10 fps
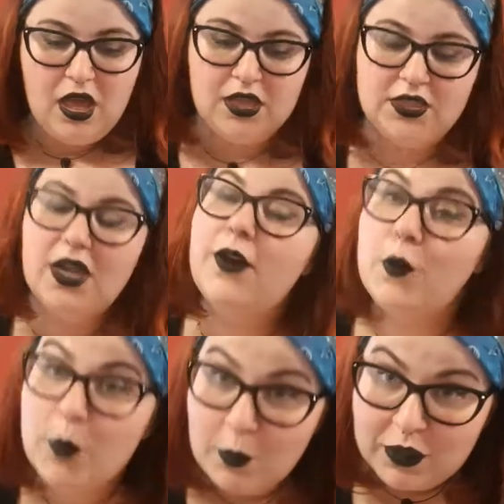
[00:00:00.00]
So yeah, I'll
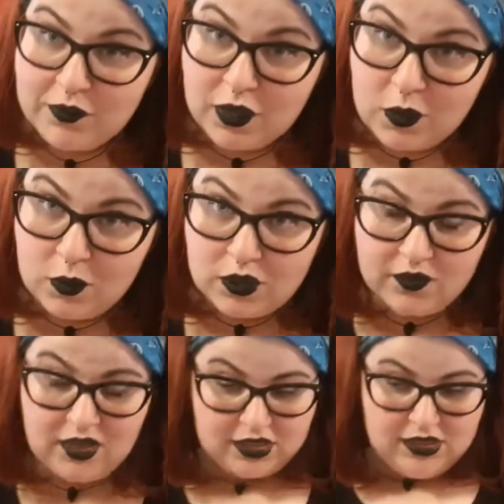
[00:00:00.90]
probably vlog all of
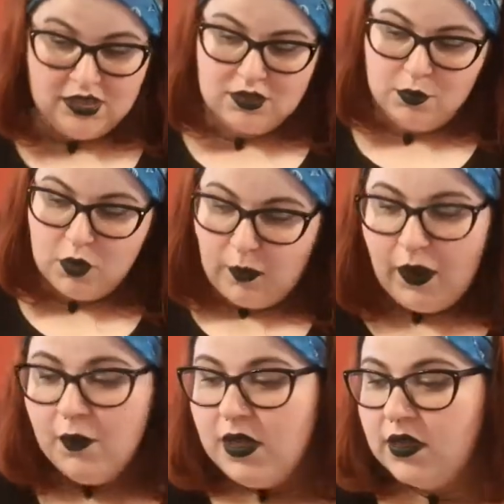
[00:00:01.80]
that
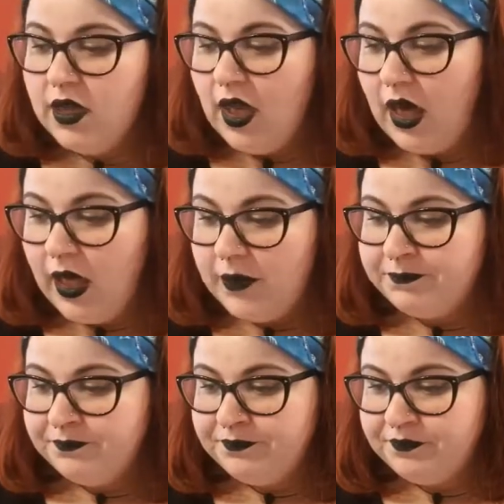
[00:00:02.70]
tomorrow.
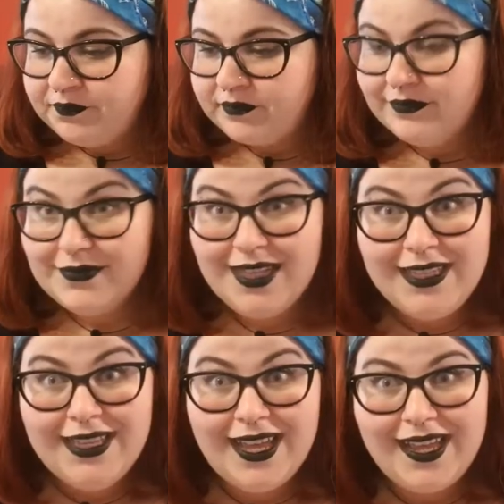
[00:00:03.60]

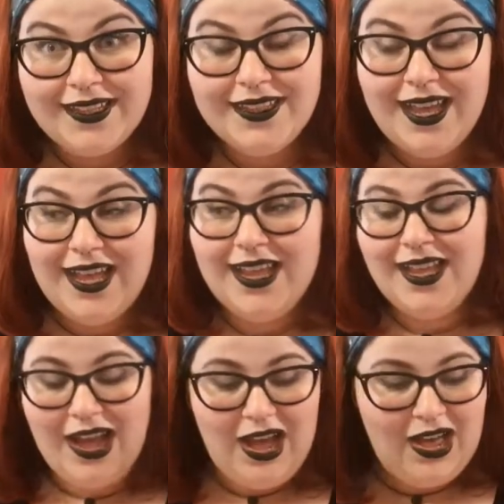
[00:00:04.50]

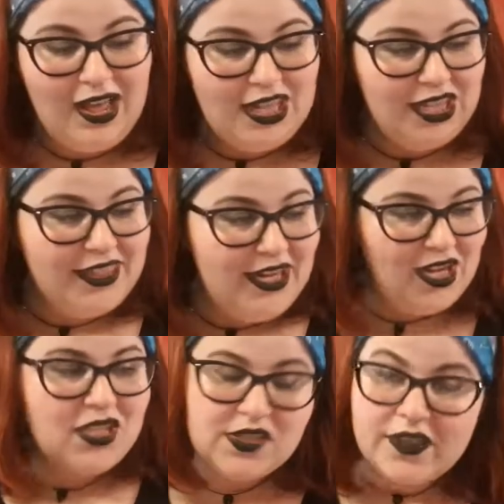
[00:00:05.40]
The
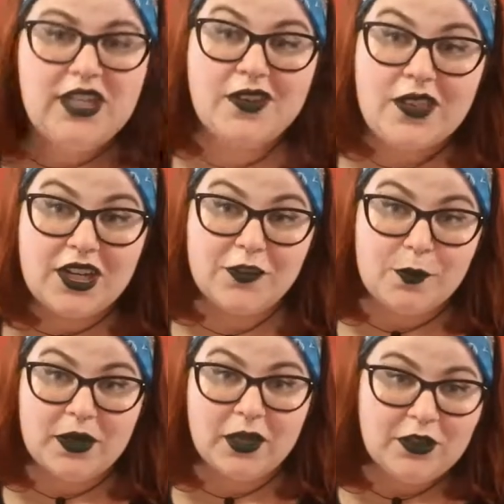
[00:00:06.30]
last video that I've
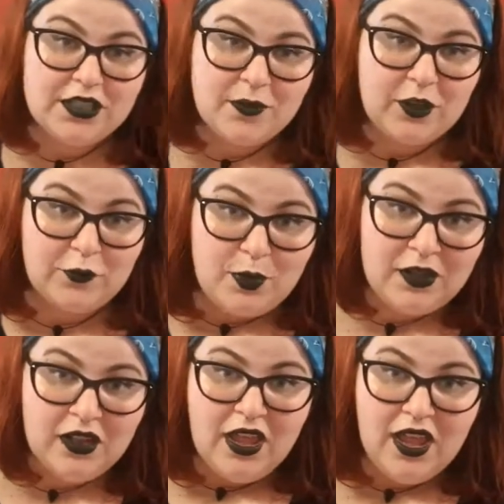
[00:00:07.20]
put up, because I will have put
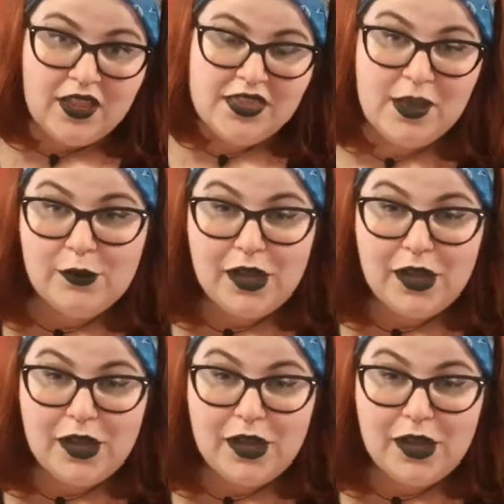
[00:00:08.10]
that one